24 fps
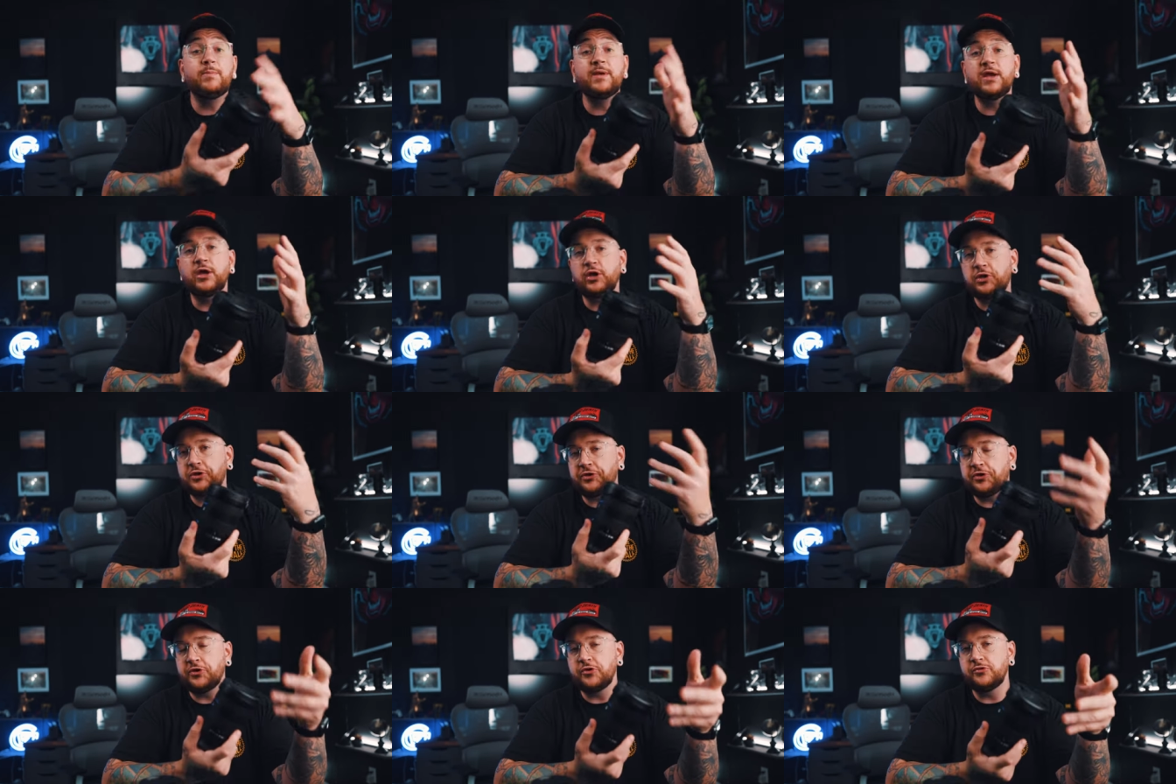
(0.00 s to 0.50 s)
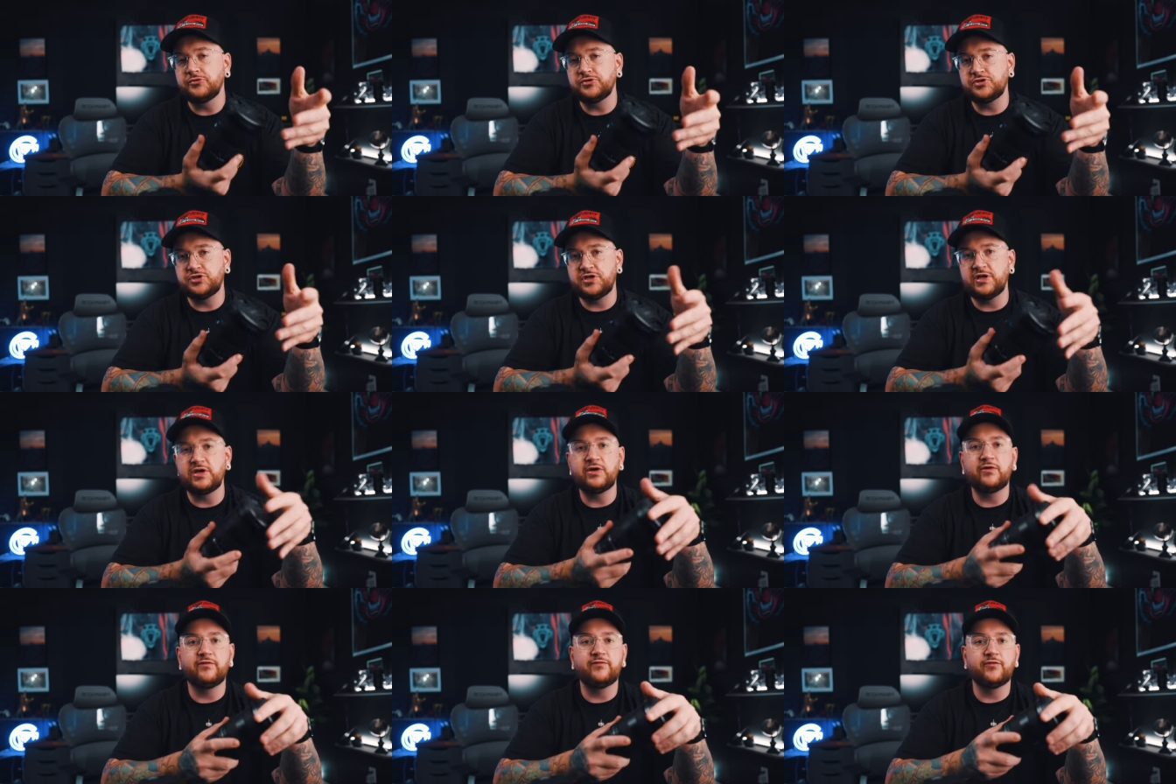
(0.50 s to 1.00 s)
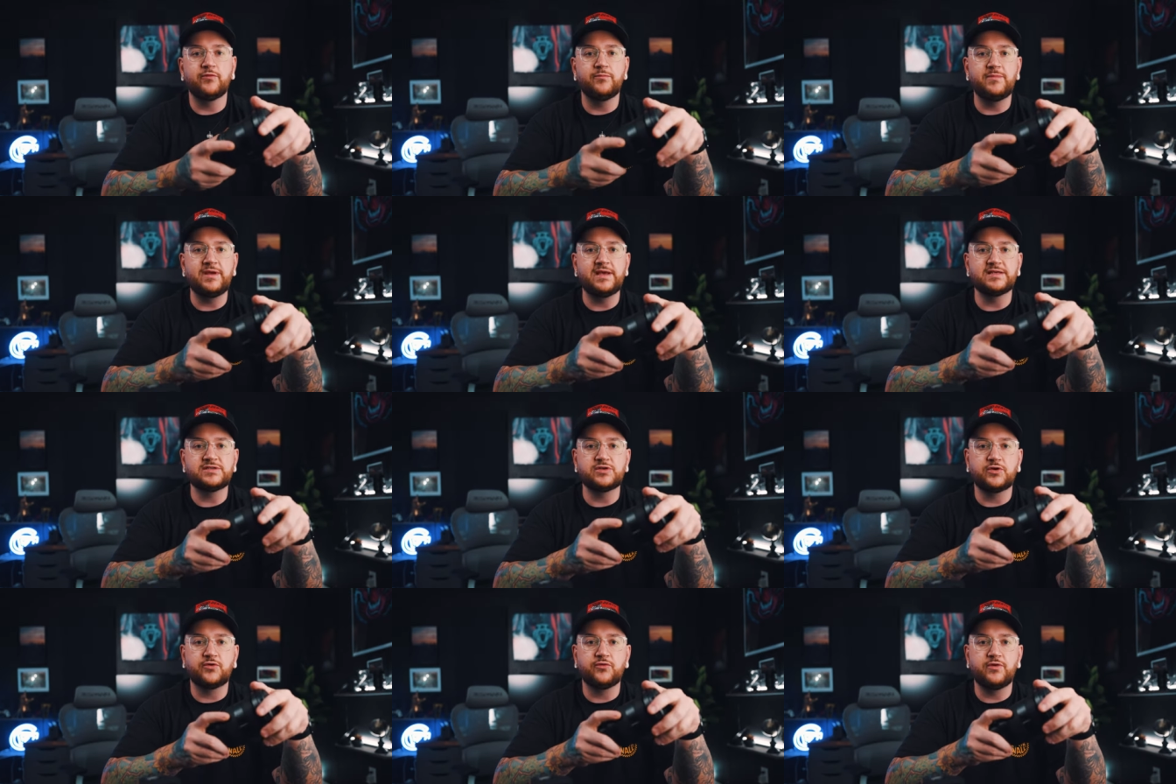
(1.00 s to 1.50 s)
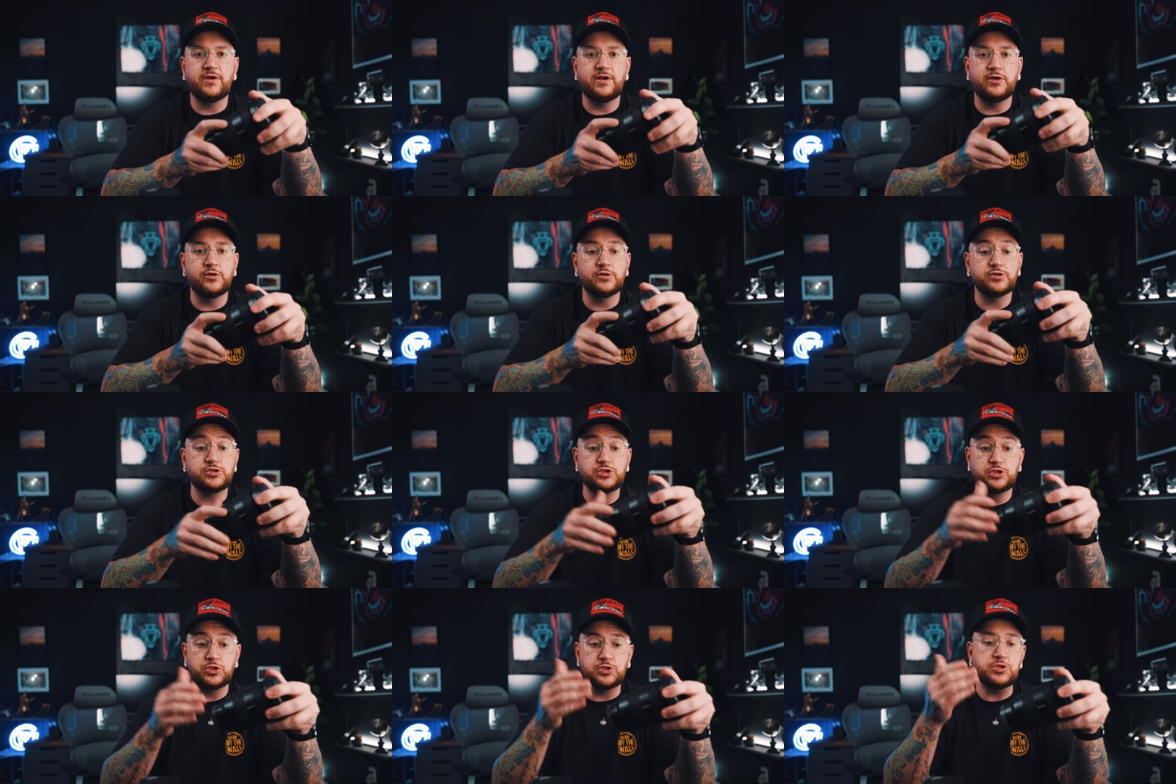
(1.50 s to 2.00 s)
be a huge deal for me as a
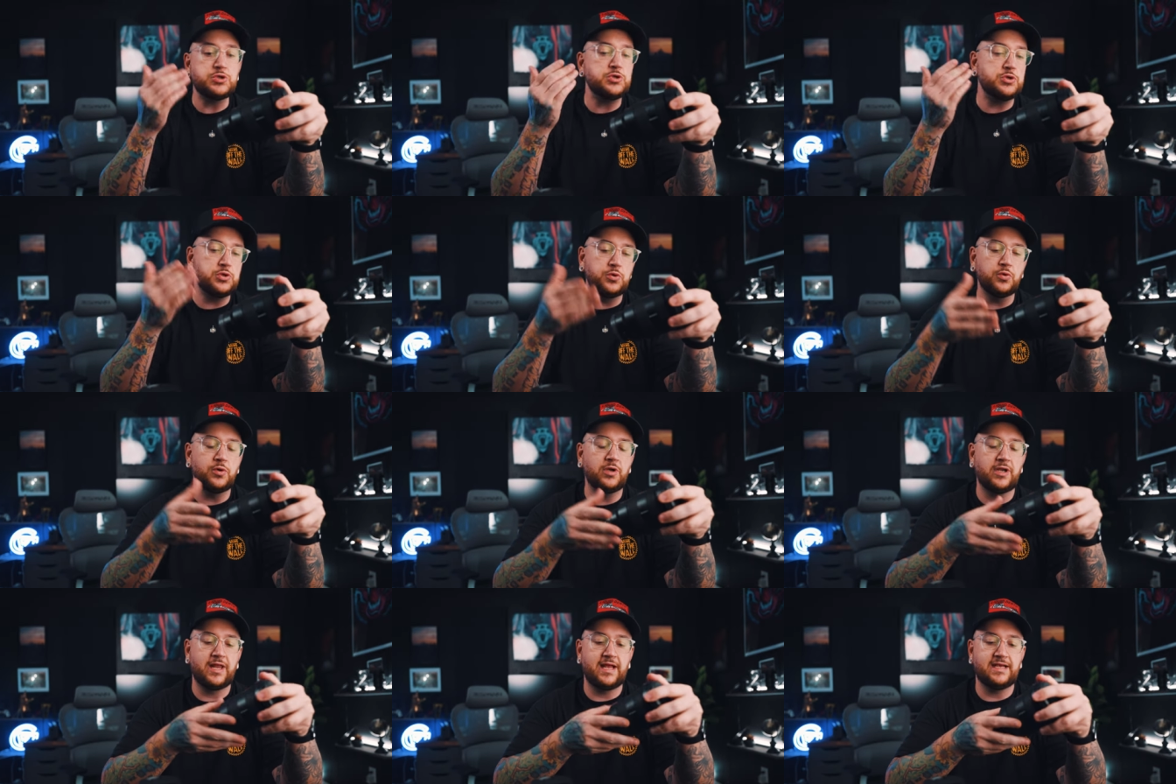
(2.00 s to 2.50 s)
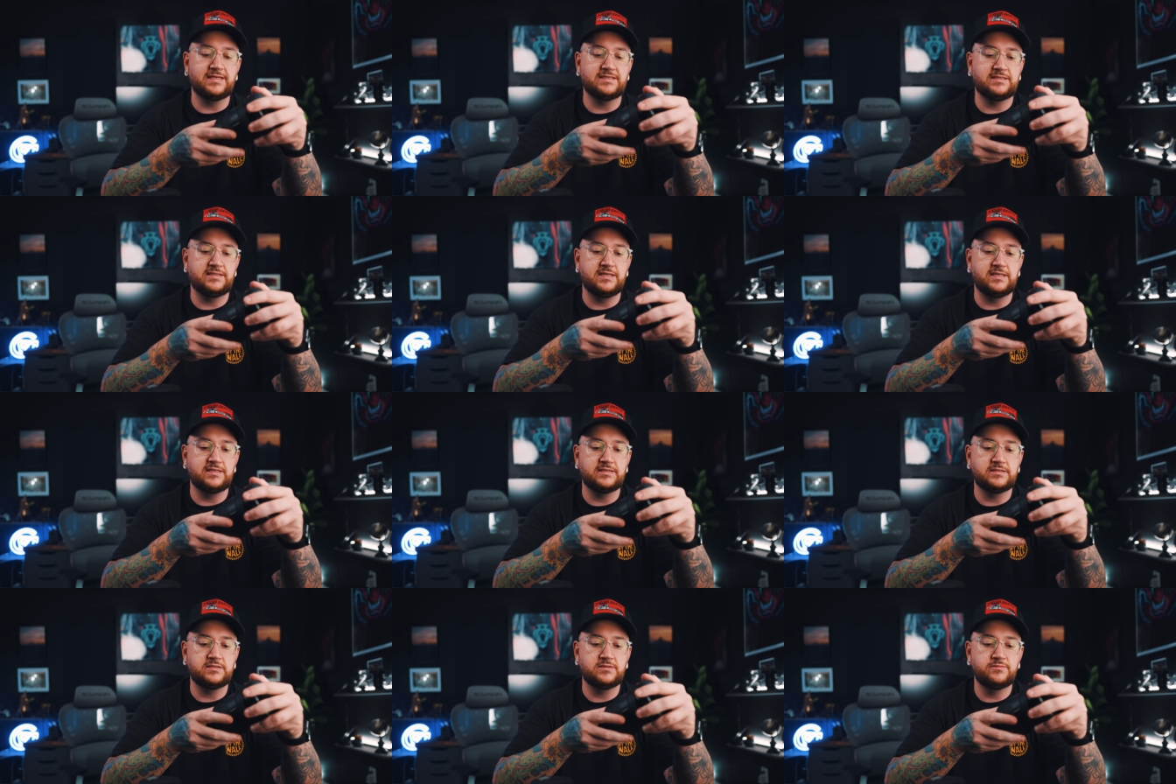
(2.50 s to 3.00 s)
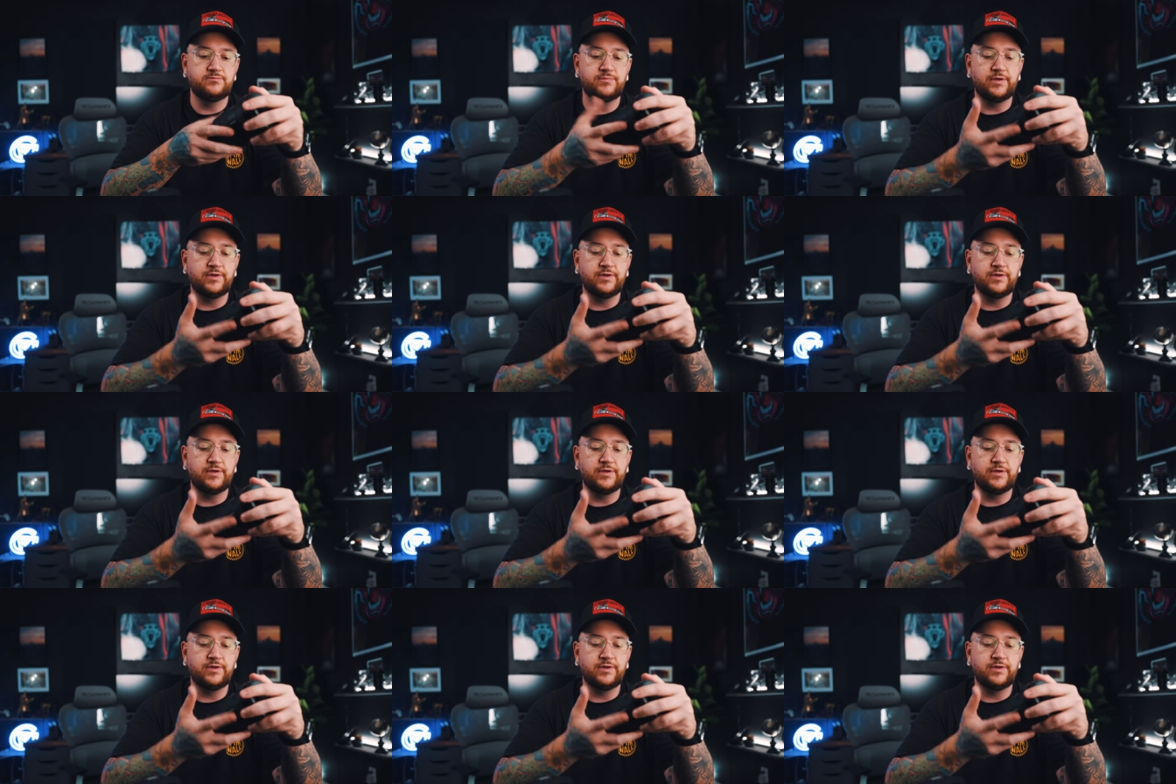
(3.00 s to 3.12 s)
creator to utilize this.